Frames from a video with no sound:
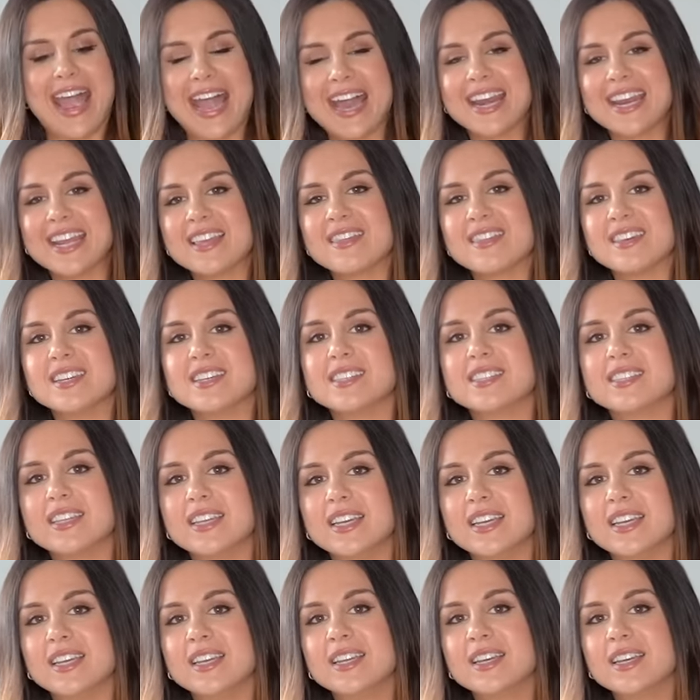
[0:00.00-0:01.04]
adding this
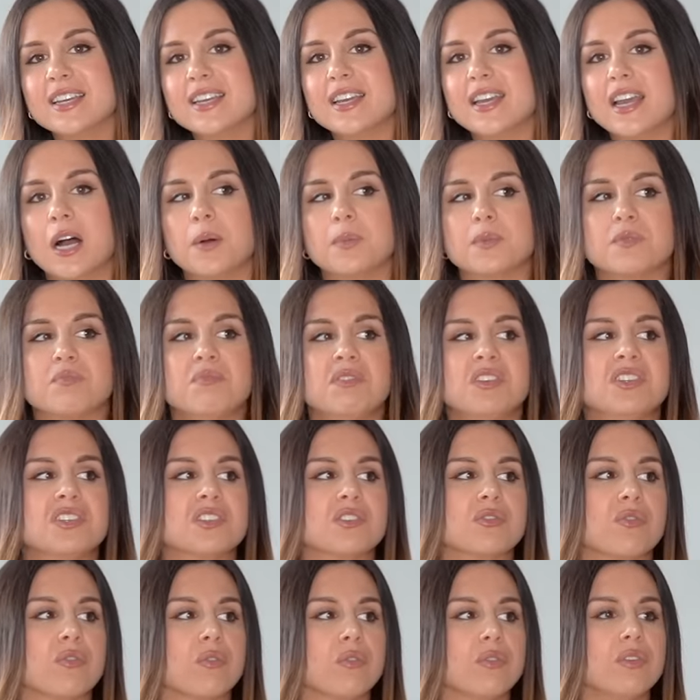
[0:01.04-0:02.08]
in helps me
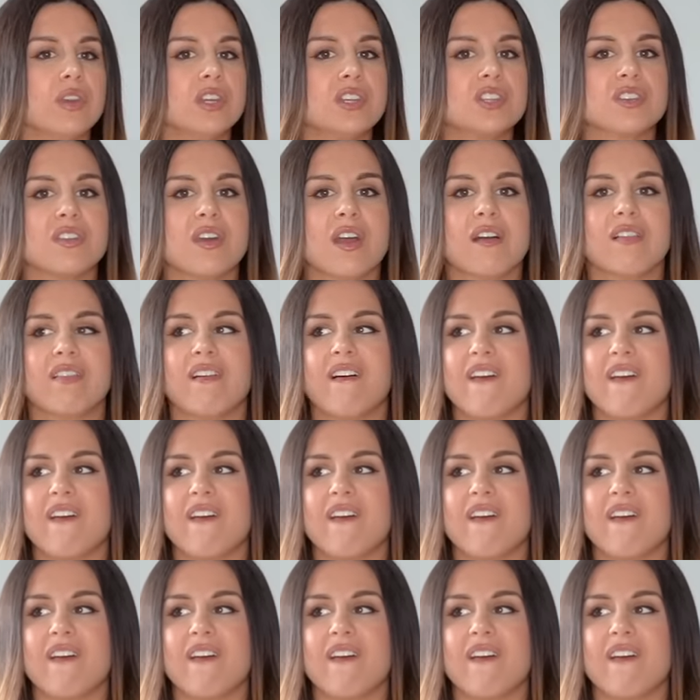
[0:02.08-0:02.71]
just reach that